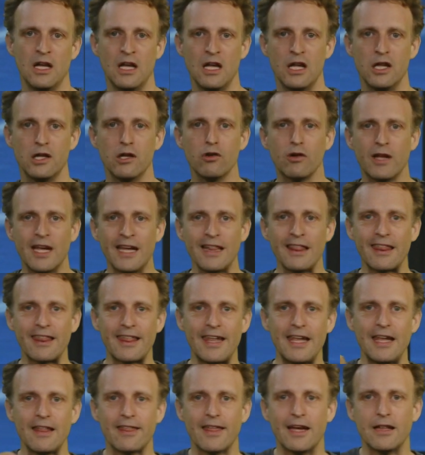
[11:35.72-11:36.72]
You can
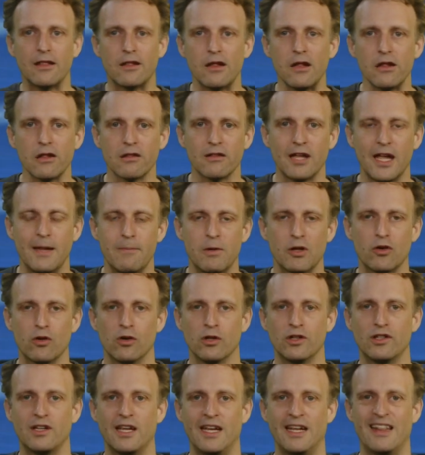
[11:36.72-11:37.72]
see that this table
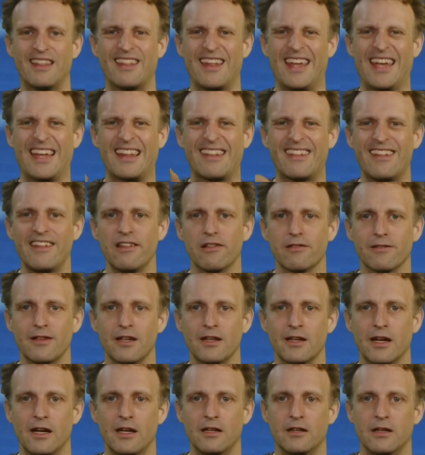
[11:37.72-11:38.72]
contains
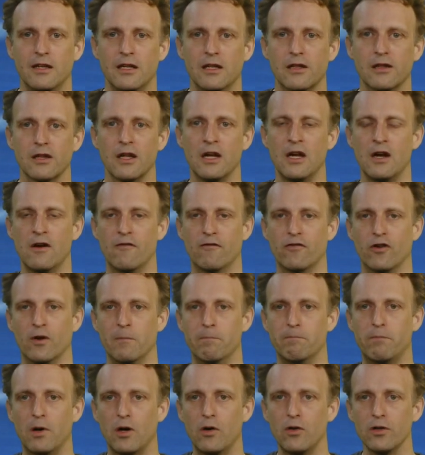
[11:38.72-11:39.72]
existing IDs from
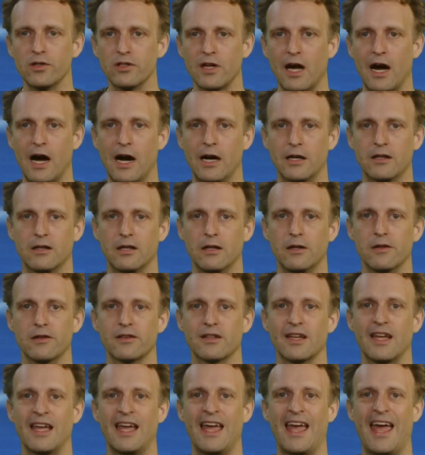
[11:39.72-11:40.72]
both artists
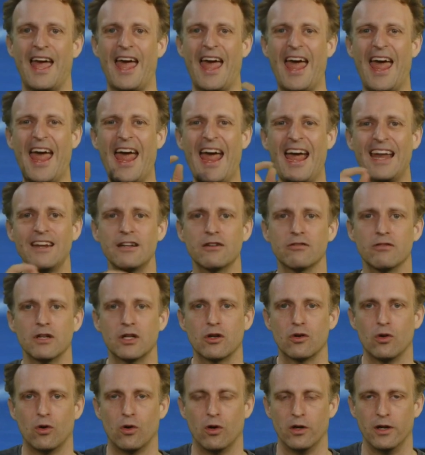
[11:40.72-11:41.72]
and
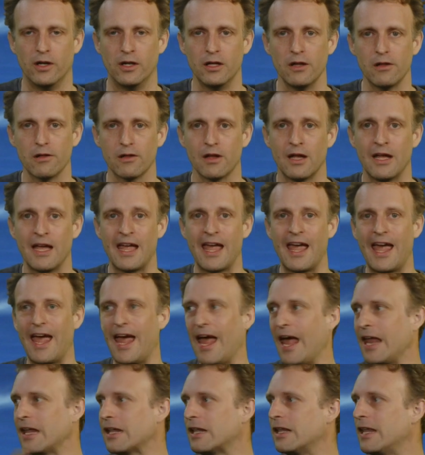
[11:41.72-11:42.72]
recordings
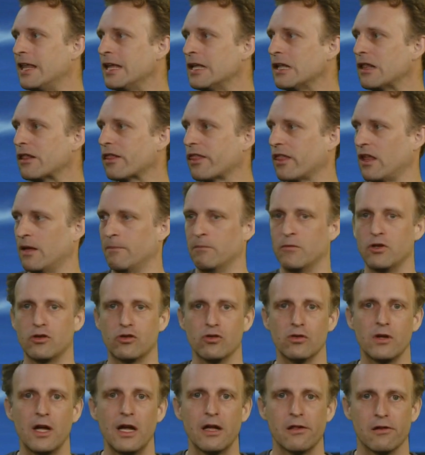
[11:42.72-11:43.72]
and links them
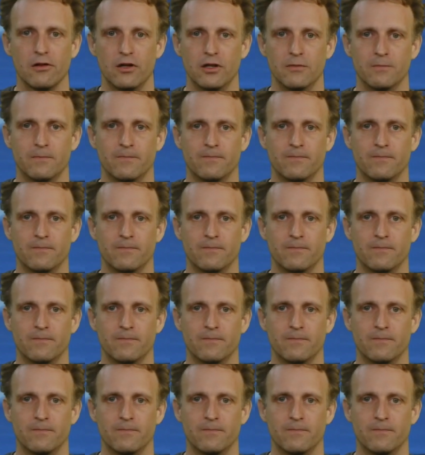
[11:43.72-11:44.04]
together.